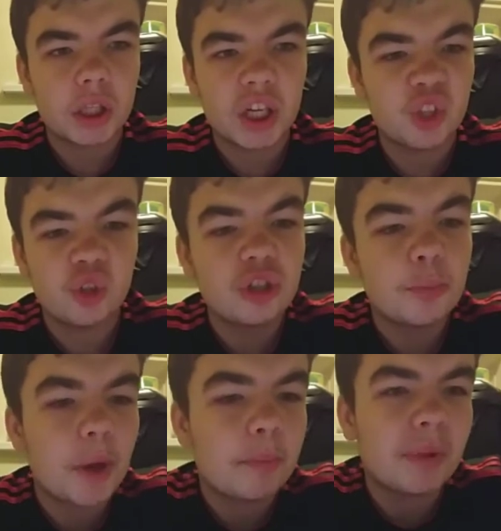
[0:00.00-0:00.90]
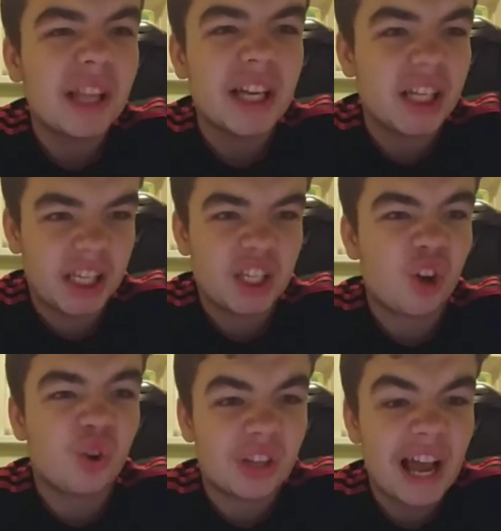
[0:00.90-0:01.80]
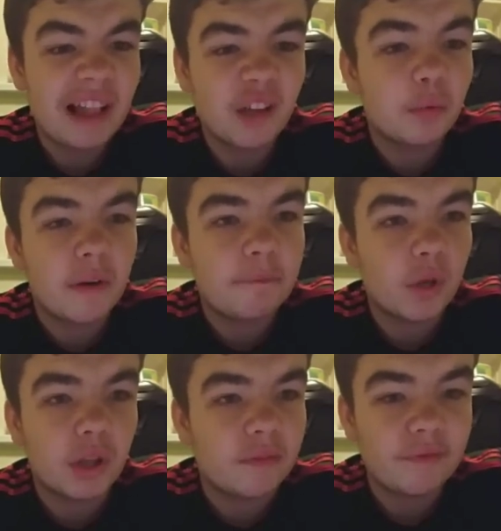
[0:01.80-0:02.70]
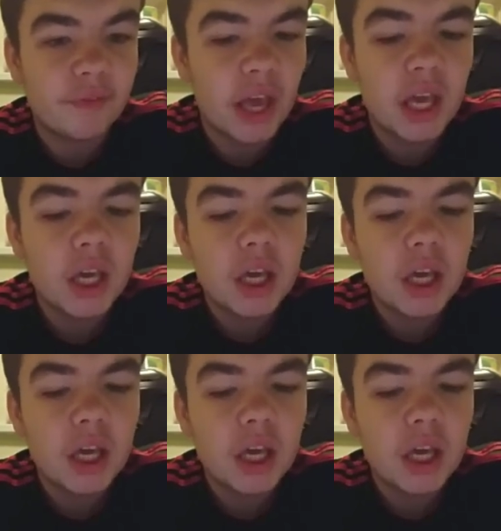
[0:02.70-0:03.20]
He shouldn't have been playing. You could tell he wasn't fully fit.